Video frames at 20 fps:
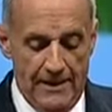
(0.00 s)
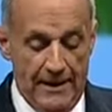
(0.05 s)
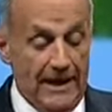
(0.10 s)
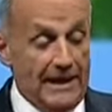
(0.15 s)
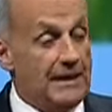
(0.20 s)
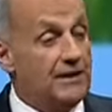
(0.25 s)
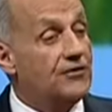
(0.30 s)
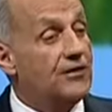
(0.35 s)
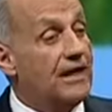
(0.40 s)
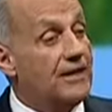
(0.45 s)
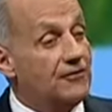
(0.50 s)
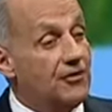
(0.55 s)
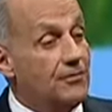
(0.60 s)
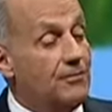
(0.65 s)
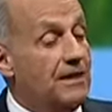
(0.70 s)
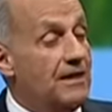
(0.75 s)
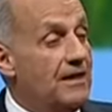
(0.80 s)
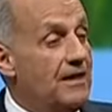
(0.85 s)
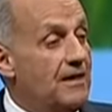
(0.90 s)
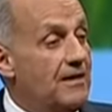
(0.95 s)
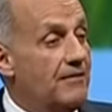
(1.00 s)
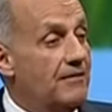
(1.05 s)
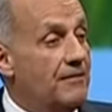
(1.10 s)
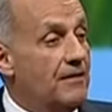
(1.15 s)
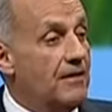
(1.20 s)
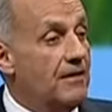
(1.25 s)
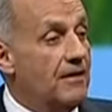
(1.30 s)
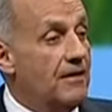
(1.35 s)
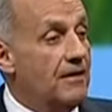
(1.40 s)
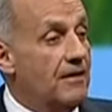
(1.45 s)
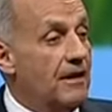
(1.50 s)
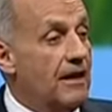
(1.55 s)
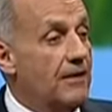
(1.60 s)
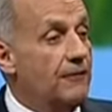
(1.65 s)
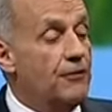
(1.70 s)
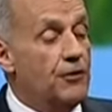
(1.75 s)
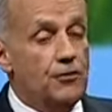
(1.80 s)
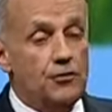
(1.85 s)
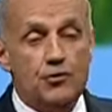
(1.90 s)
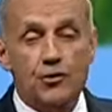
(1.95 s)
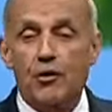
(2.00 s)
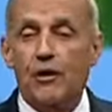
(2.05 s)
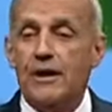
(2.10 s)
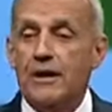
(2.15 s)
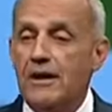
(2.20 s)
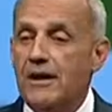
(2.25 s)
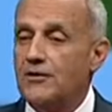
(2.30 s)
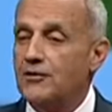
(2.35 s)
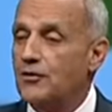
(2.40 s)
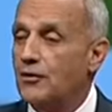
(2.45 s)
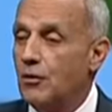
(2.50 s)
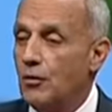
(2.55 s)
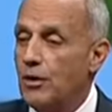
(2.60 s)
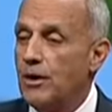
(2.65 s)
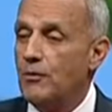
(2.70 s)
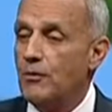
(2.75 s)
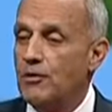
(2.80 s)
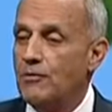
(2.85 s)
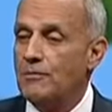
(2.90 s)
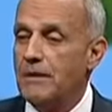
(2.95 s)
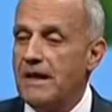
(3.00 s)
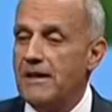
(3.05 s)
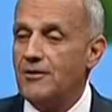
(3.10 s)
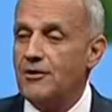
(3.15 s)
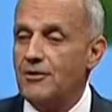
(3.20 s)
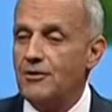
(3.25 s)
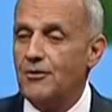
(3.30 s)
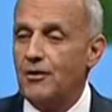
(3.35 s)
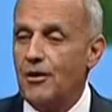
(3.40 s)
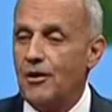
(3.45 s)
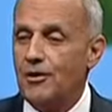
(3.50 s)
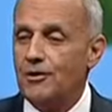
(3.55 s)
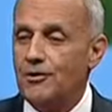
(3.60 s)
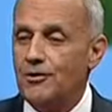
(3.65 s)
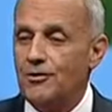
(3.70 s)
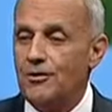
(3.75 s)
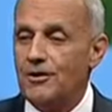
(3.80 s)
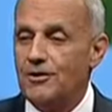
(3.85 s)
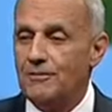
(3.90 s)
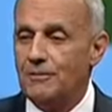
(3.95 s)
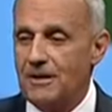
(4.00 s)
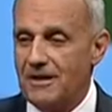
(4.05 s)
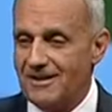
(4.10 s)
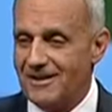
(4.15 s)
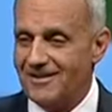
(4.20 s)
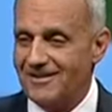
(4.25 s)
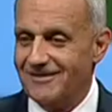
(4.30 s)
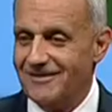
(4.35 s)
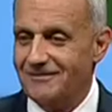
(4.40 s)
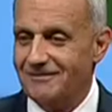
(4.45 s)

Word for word: And he said to me, If you join us, we will make you all you can be.